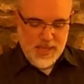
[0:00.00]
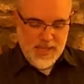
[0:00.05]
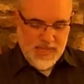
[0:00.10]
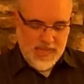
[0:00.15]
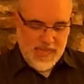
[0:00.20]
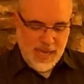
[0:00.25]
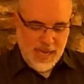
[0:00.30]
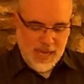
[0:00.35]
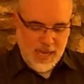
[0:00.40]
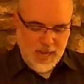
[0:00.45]

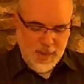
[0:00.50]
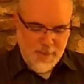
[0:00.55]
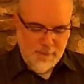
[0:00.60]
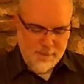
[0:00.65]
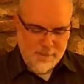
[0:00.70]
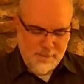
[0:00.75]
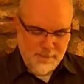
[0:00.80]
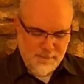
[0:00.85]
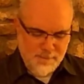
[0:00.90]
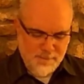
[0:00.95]

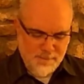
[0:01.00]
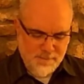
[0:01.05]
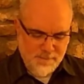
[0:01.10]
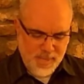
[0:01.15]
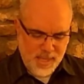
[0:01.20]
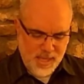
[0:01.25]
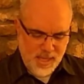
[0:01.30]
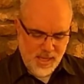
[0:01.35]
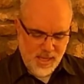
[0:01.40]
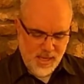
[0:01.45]

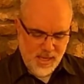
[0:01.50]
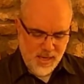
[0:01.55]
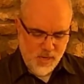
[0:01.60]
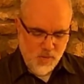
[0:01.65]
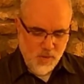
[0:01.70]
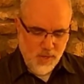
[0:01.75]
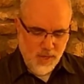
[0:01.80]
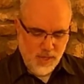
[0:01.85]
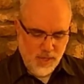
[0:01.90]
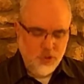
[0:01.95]
we're
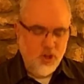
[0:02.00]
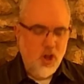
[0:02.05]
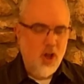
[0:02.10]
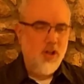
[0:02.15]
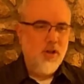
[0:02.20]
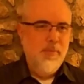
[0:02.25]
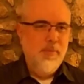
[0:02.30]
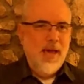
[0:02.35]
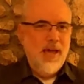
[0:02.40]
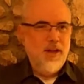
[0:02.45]
going to talk
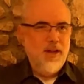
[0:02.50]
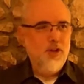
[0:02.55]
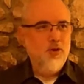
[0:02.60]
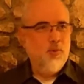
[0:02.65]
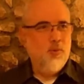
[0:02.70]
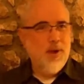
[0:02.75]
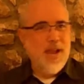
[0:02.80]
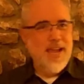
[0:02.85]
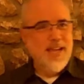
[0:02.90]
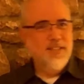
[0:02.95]
about a
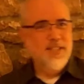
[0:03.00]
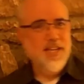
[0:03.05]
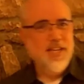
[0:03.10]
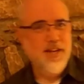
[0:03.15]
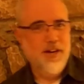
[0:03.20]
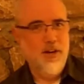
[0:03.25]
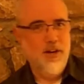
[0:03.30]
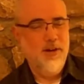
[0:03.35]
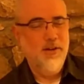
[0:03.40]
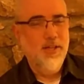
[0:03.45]
grate
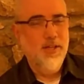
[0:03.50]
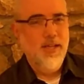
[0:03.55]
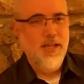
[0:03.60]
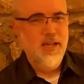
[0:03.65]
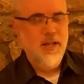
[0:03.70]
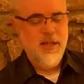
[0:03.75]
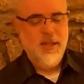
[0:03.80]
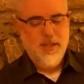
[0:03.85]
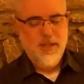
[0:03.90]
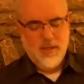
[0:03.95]
here in
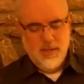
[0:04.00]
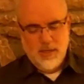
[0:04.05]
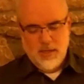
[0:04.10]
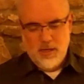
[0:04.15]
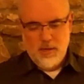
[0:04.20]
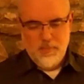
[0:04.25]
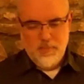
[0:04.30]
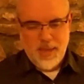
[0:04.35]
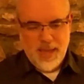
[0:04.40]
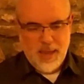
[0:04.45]
a little
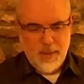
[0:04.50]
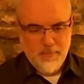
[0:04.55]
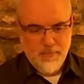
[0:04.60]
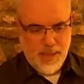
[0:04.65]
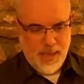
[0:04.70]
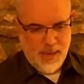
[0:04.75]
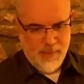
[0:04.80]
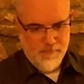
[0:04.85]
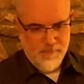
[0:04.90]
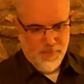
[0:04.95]
bit.
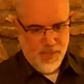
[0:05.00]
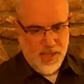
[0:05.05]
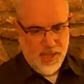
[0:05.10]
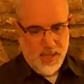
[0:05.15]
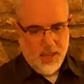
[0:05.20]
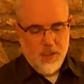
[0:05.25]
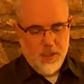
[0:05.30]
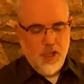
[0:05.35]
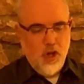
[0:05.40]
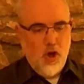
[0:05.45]
But
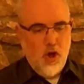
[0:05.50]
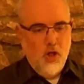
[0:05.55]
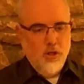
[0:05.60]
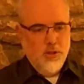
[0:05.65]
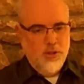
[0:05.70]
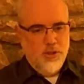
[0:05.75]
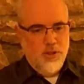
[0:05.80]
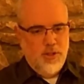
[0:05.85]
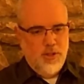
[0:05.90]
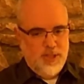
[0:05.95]
the
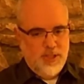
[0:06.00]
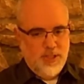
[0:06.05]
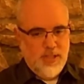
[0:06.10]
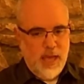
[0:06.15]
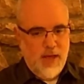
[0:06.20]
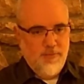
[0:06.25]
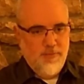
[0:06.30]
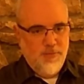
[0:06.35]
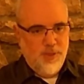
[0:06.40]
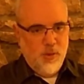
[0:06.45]
altar
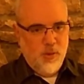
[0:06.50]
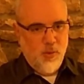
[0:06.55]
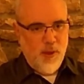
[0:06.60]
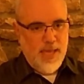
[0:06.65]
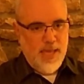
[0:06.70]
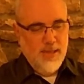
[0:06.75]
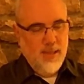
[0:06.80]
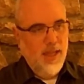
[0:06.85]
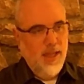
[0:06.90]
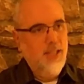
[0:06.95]
itself, the way
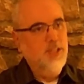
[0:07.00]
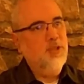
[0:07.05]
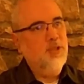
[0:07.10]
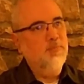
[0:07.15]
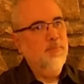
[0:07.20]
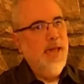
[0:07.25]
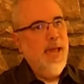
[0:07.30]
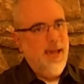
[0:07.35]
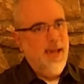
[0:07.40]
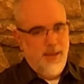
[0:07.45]
that it's
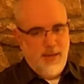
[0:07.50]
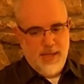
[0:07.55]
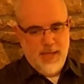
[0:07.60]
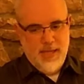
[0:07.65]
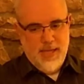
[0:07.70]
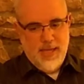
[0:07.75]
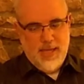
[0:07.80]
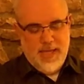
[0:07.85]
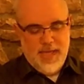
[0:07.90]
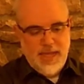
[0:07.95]
made
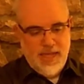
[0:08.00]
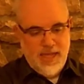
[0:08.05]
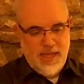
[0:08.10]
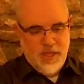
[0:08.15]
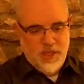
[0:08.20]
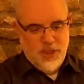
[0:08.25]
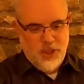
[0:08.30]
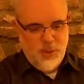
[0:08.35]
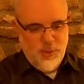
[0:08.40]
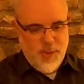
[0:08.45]

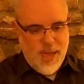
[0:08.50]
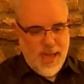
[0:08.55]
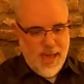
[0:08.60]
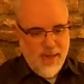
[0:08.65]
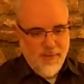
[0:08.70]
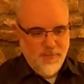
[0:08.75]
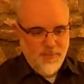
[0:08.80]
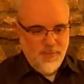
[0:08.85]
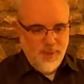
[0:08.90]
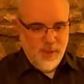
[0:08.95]
is you
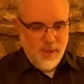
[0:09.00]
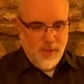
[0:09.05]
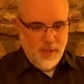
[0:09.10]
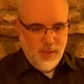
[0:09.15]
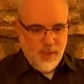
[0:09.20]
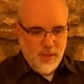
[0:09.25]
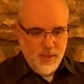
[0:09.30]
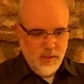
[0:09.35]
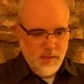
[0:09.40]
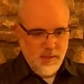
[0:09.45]
have
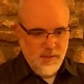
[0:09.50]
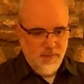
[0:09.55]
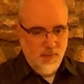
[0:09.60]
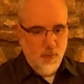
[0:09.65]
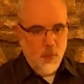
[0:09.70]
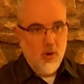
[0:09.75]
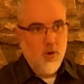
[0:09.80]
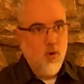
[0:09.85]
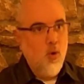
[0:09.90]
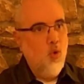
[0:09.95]
the
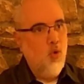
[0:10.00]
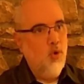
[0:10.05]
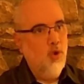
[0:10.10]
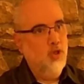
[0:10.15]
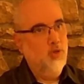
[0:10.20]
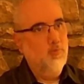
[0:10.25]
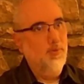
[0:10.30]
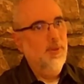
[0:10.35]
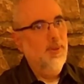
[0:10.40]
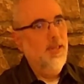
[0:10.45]
4
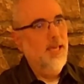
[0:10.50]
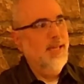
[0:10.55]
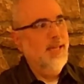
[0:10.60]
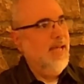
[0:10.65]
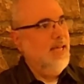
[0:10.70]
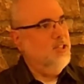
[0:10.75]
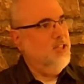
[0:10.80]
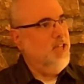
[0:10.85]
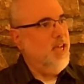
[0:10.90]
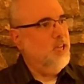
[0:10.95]
corners, but then
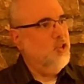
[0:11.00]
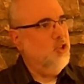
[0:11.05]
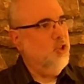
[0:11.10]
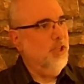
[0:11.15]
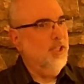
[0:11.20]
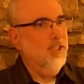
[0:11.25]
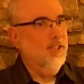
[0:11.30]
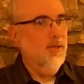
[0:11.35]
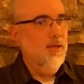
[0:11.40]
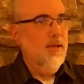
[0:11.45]
that's
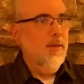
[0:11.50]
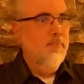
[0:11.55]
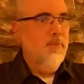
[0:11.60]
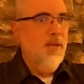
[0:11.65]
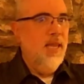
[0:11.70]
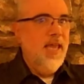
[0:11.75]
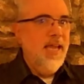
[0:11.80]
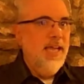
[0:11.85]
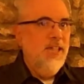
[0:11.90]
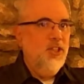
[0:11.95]
actually
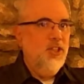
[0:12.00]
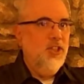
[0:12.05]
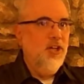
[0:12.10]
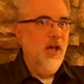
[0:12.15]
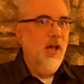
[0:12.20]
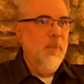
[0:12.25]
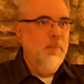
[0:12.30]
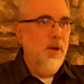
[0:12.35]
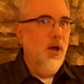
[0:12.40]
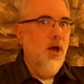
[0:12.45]
placed
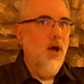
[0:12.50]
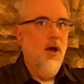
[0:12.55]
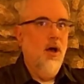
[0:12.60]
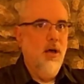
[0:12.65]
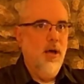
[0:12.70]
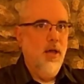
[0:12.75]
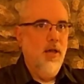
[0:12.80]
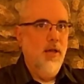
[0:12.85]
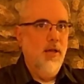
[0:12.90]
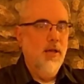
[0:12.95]

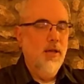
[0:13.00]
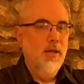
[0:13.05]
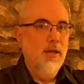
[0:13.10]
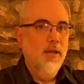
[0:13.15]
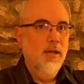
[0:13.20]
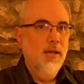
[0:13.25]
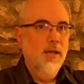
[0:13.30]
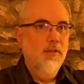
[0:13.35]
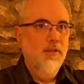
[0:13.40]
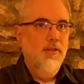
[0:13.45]
upon
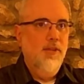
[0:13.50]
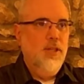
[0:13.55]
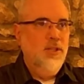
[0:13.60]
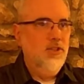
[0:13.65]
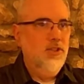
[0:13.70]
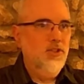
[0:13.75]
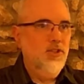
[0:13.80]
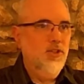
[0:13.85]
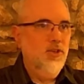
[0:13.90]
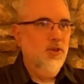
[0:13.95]

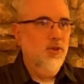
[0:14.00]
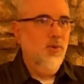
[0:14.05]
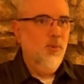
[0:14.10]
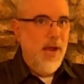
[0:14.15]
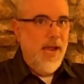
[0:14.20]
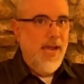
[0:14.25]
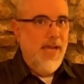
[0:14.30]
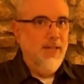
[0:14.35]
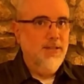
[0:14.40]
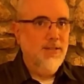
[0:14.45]
this
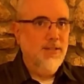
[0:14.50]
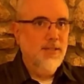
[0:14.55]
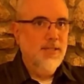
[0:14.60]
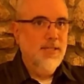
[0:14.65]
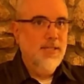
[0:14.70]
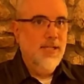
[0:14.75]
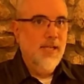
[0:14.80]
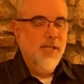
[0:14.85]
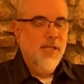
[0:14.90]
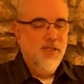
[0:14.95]
grate
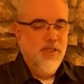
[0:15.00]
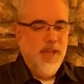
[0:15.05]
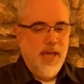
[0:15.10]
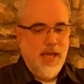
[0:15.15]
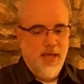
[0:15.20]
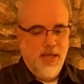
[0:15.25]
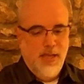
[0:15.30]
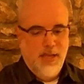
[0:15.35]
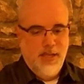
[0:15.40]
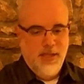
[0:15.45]
that
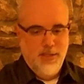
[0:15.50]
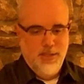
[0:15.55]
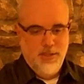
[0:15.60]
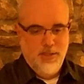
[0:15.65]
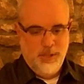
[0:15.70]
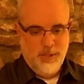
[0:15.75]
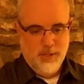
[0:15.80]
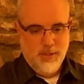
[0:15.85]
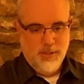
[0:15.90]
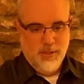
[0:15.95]

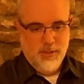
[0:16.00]
is